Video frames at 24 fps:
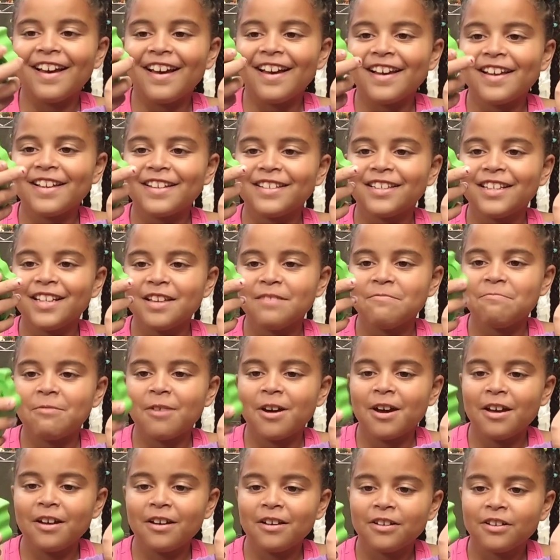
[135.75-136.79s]
A
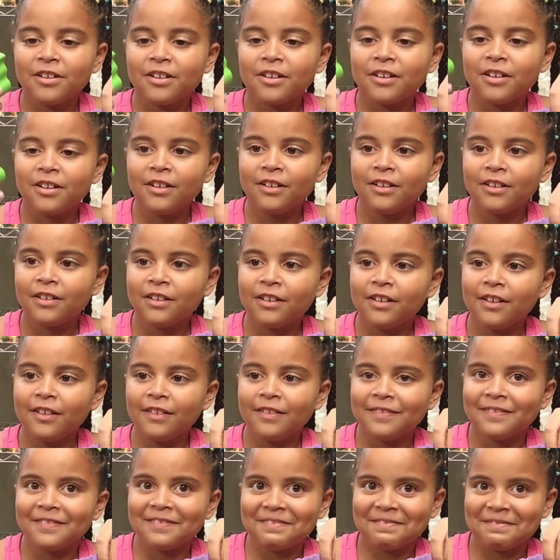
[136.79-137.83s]
zebra.
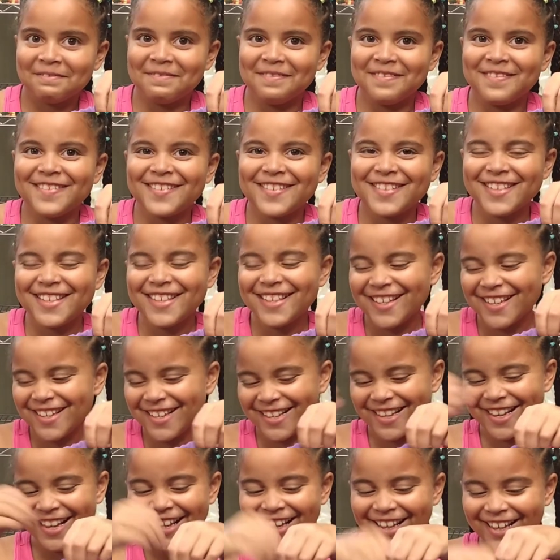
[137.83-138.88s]
I
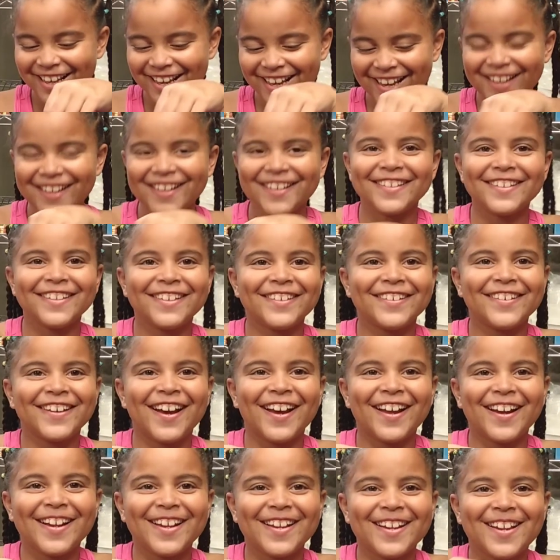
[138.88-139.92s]
don't know
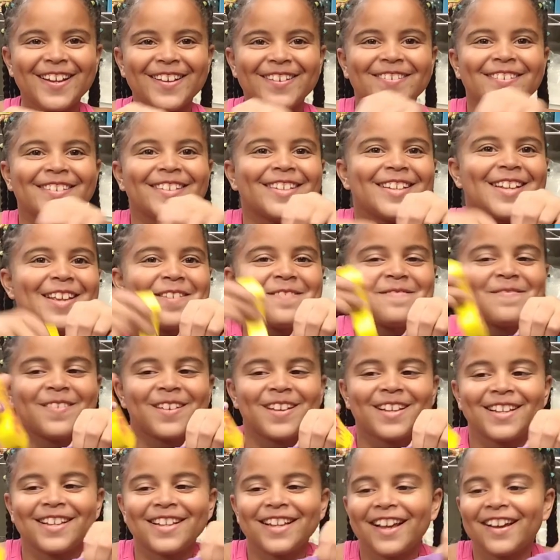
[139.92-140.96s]
how to do a
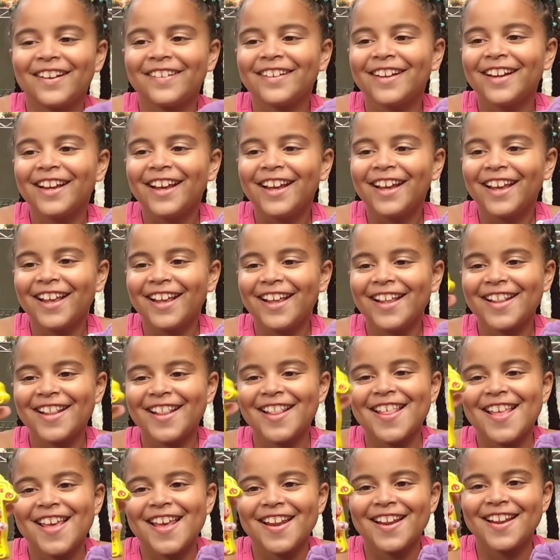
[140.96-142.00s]
zebra sound.
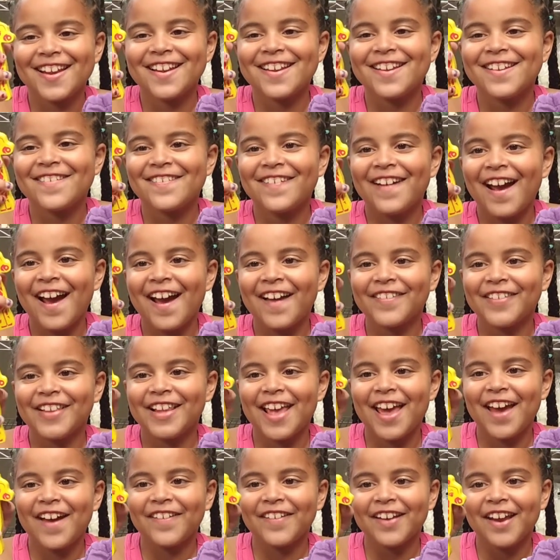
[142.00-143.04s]
And then a
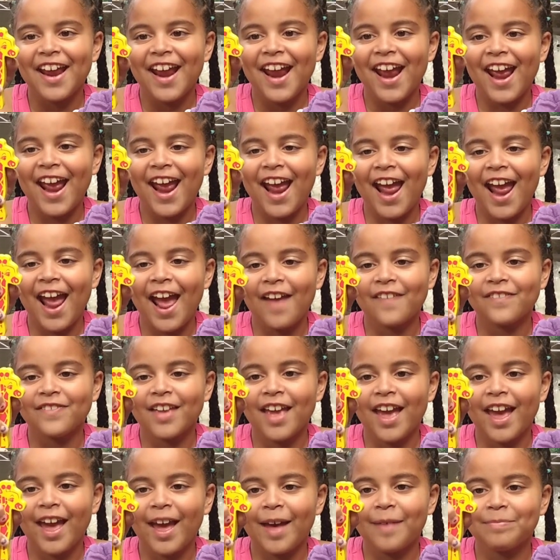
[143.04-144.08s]
giraffe sound.
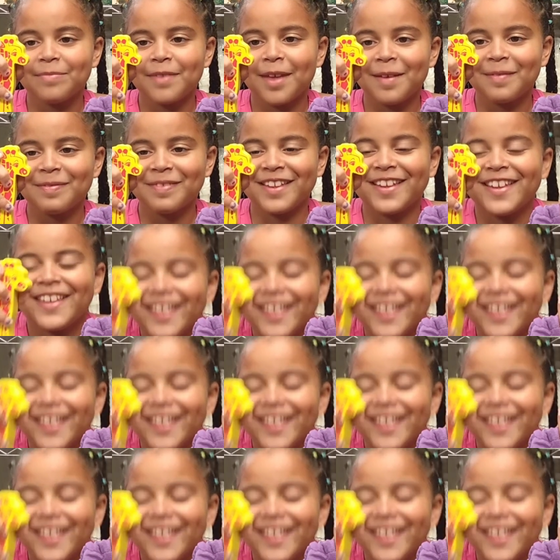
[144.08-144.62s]
Nom, nom.